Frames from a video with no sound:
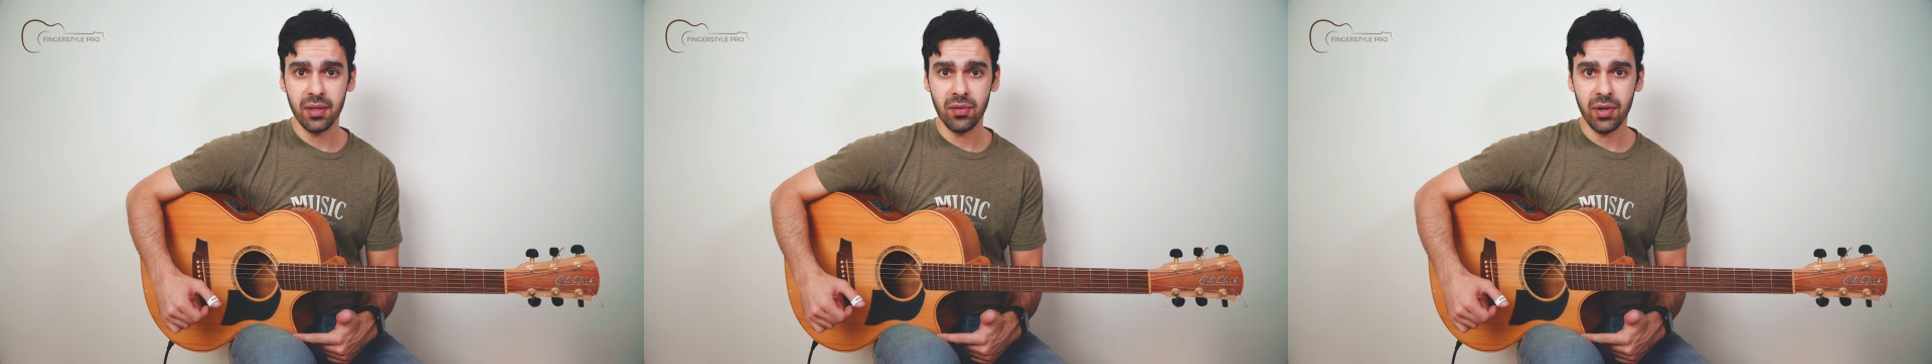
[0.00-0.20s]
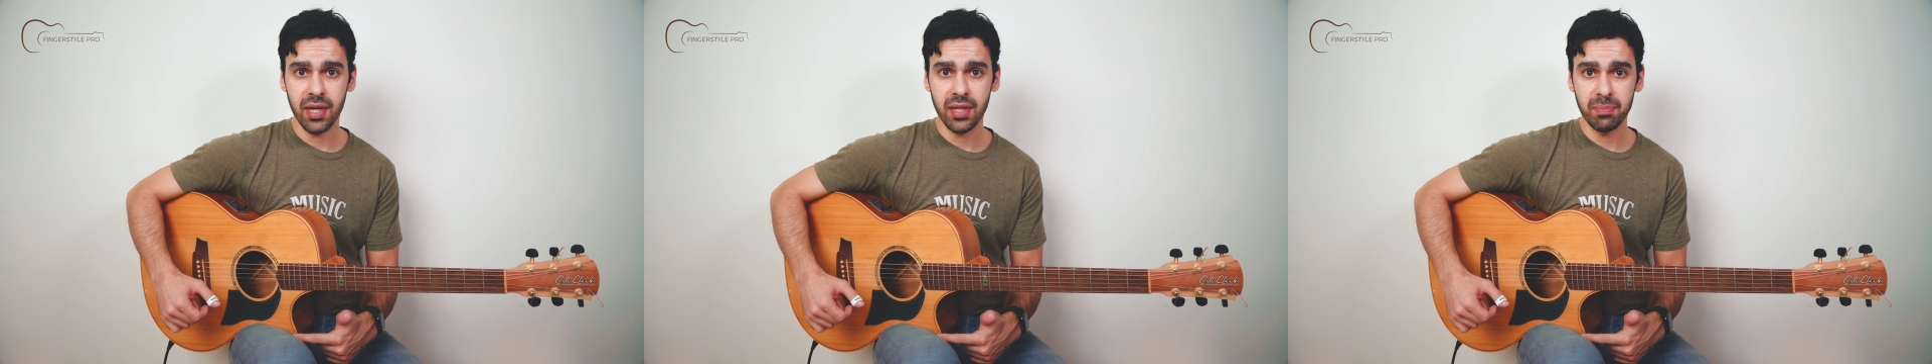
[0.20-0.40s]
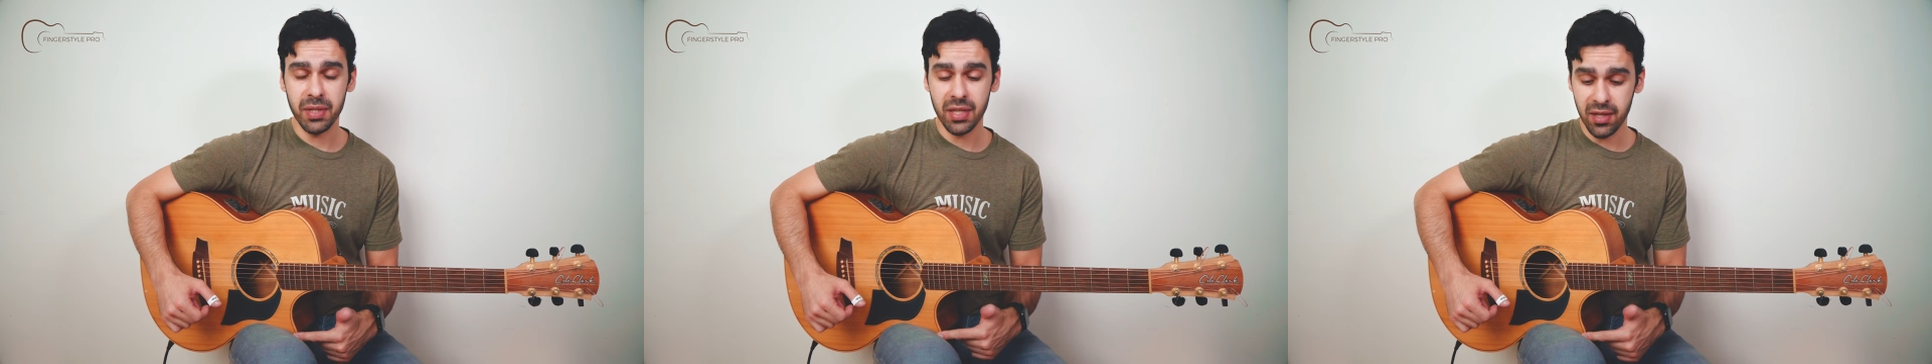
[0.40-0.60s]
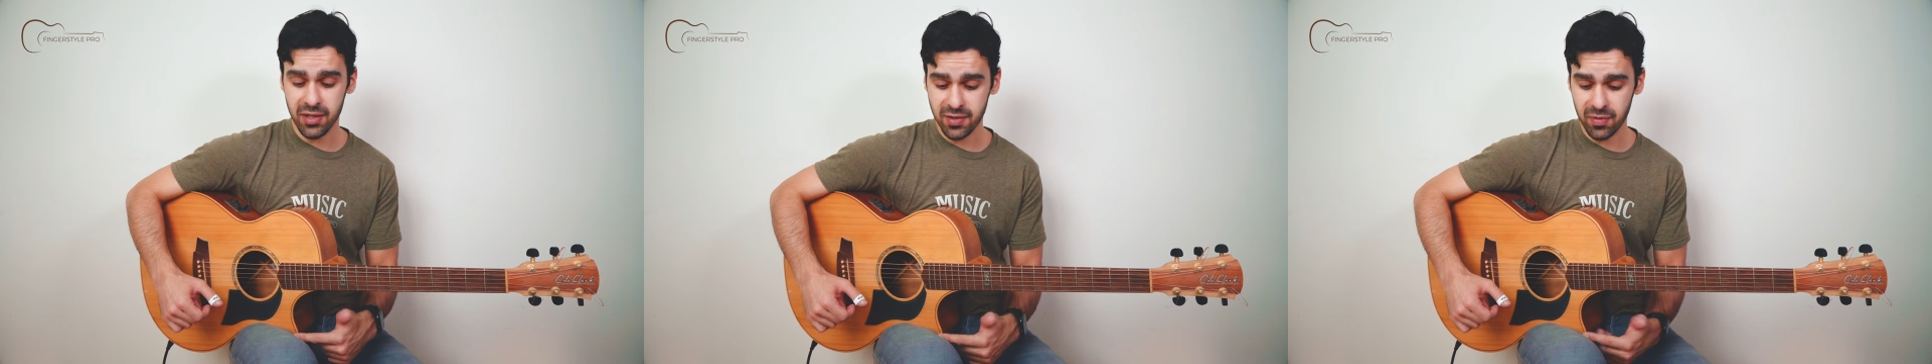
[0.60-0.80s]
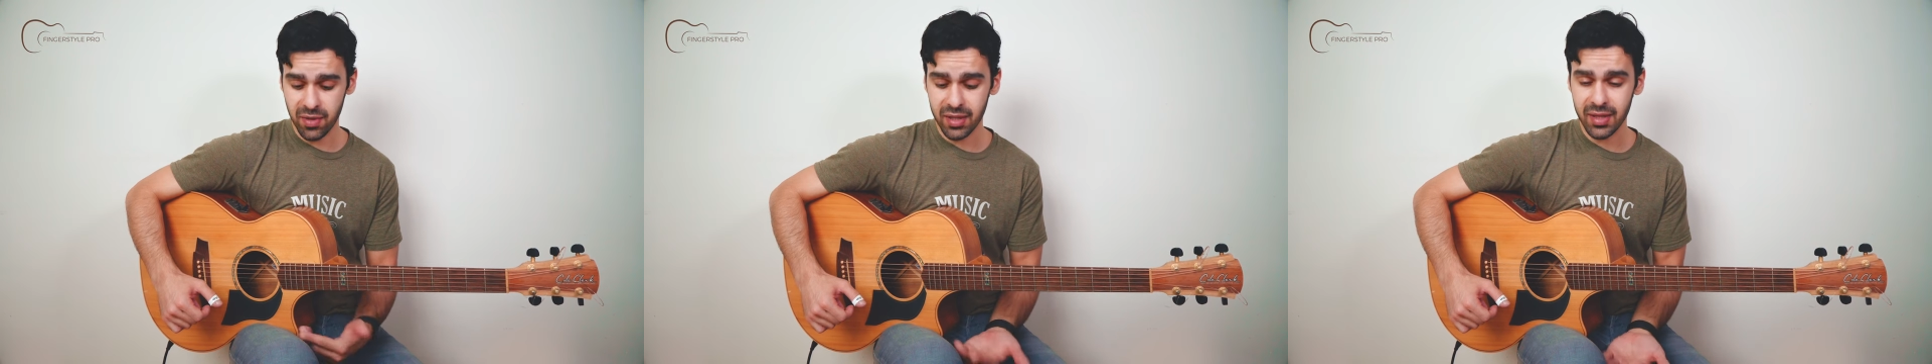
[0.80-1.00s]
Right?
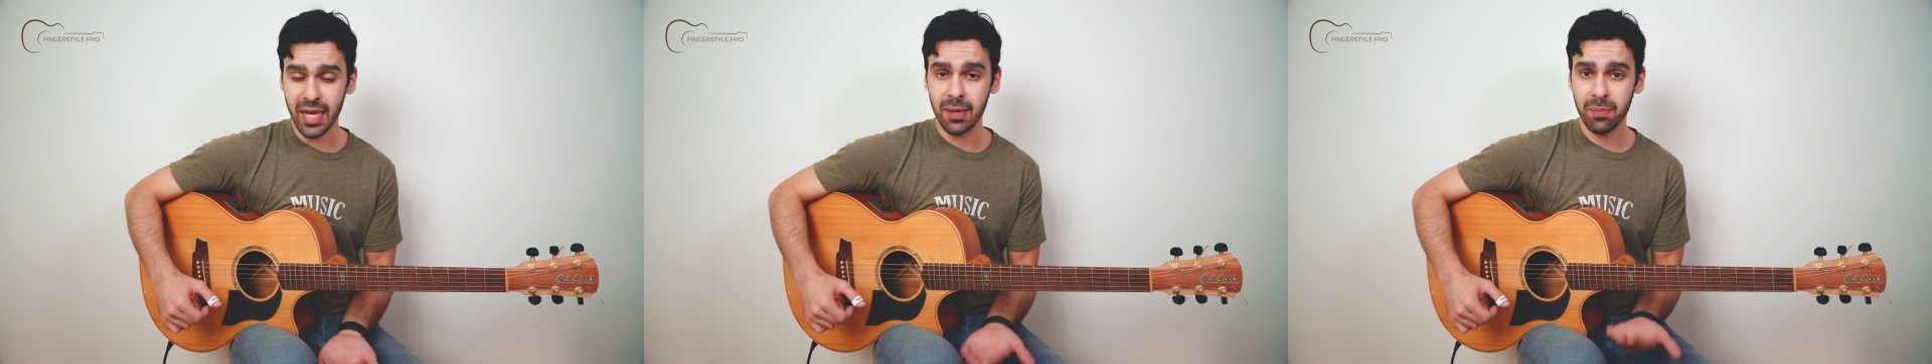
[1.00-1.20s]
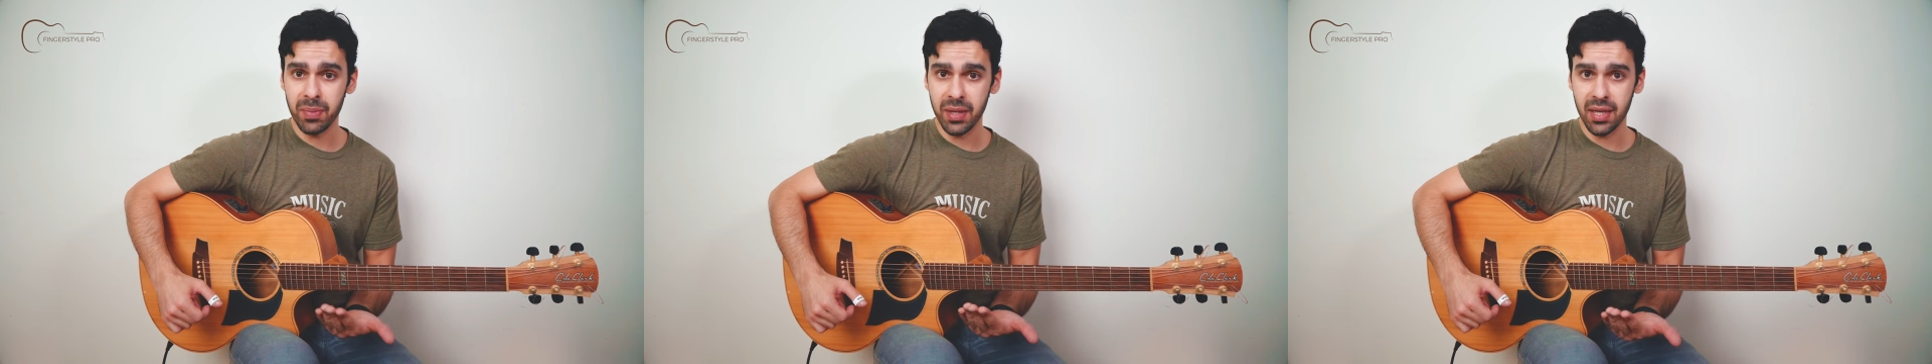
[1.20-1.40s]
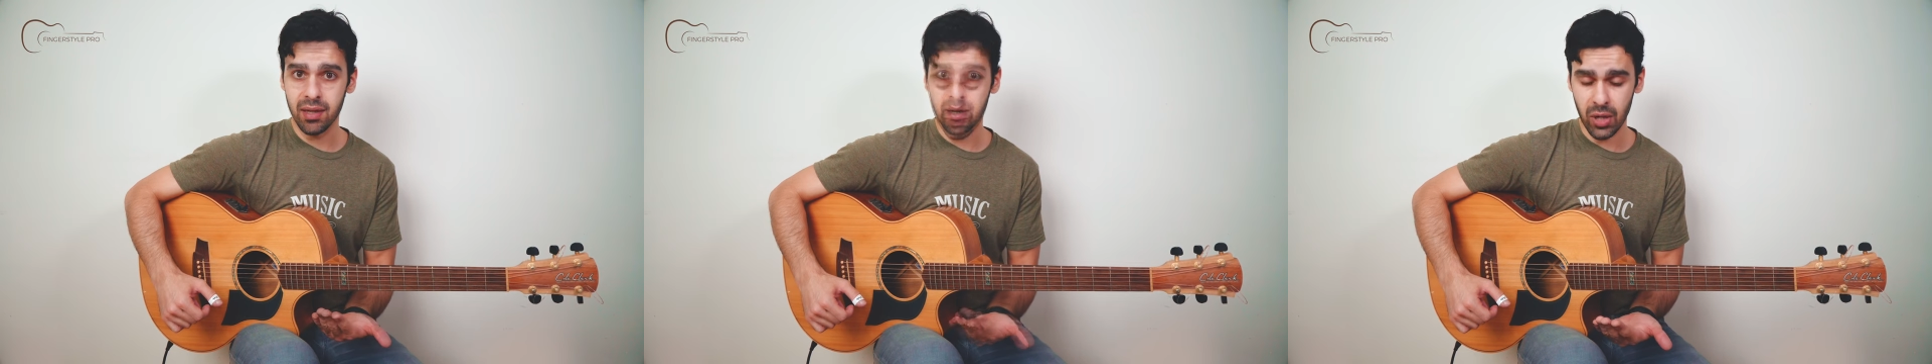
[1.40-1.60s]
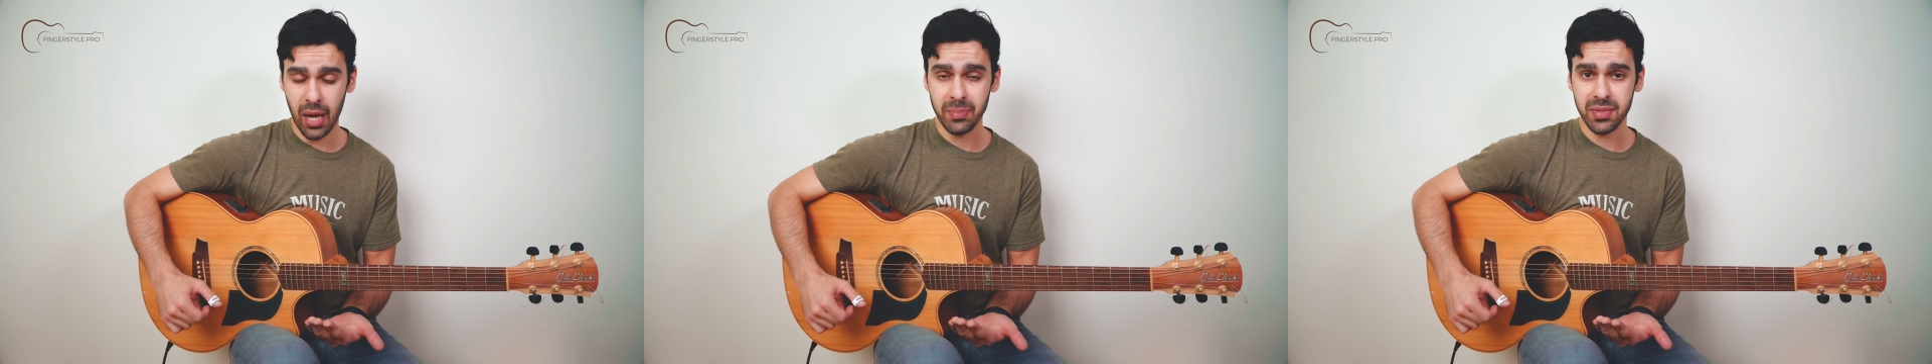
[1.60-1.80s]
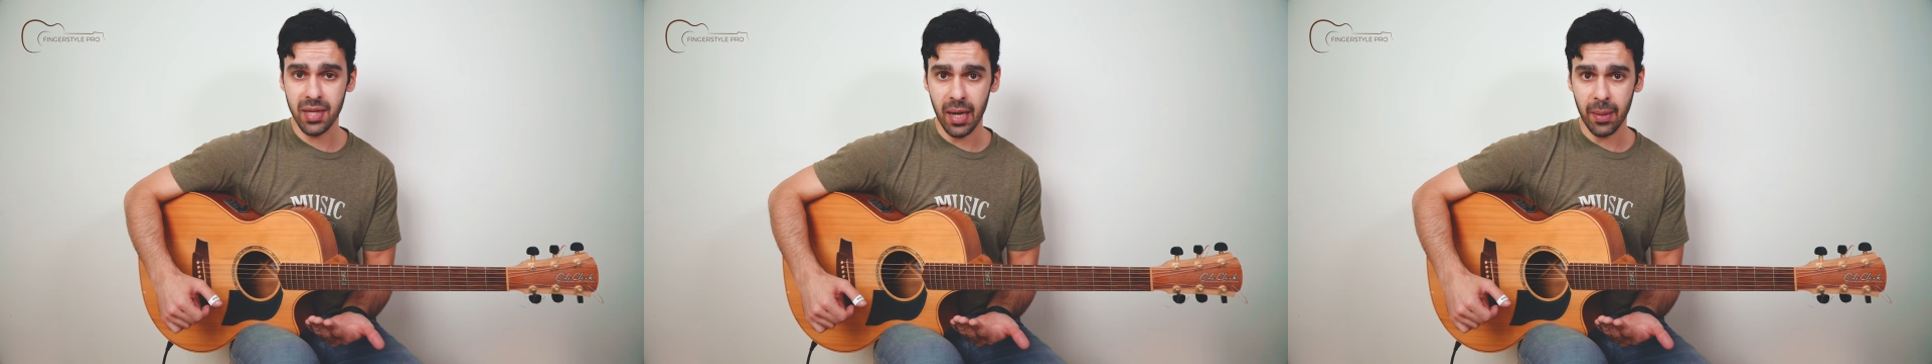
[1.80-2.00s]
Because of the leg being
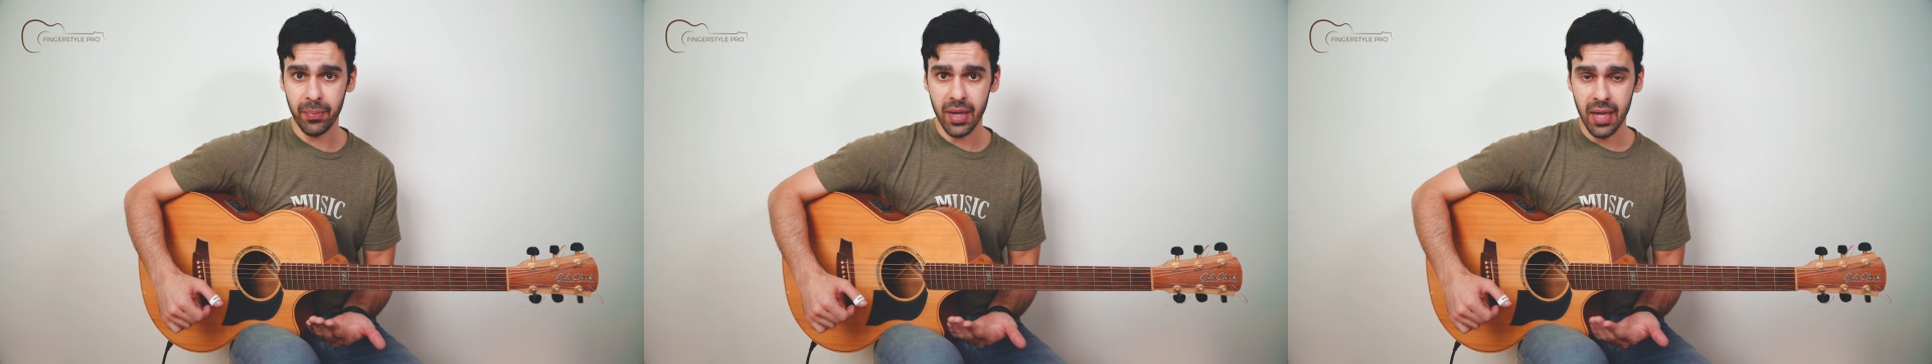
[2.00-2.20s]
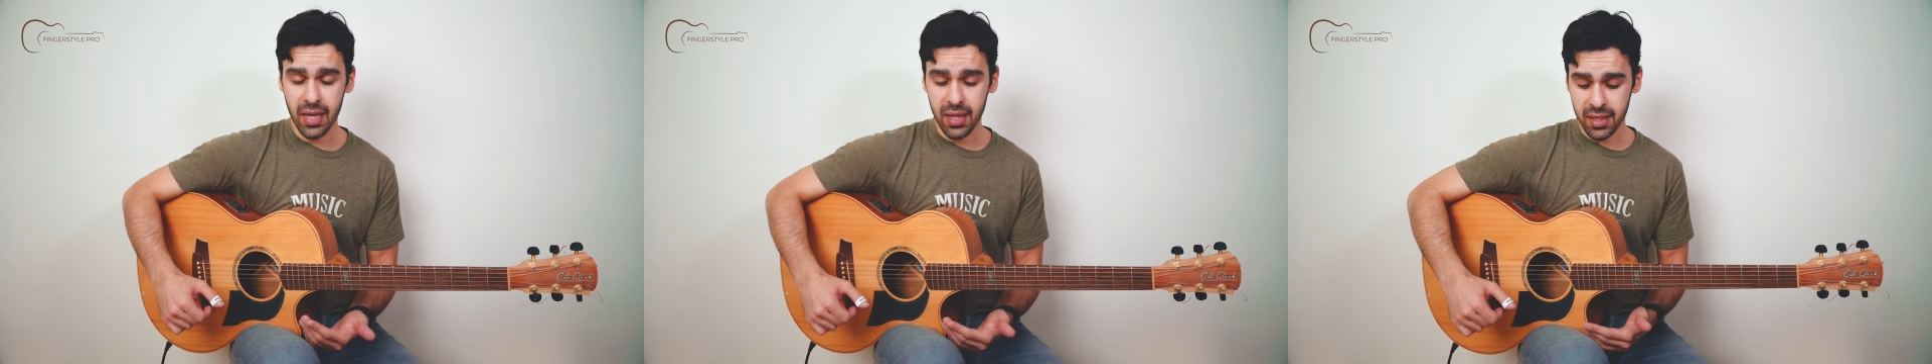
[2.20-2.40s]
propped up,